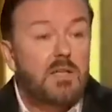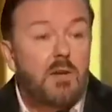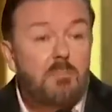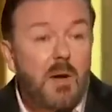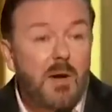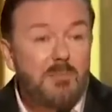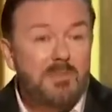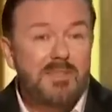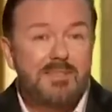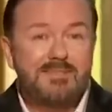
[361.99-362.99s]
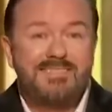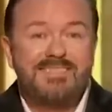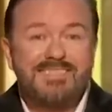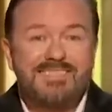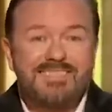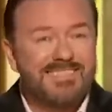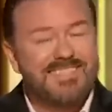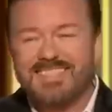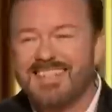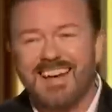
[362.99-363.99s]
Two Popes.
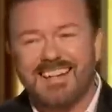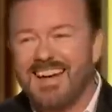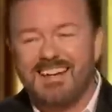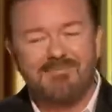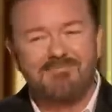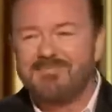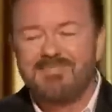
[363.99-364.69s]
Shut up.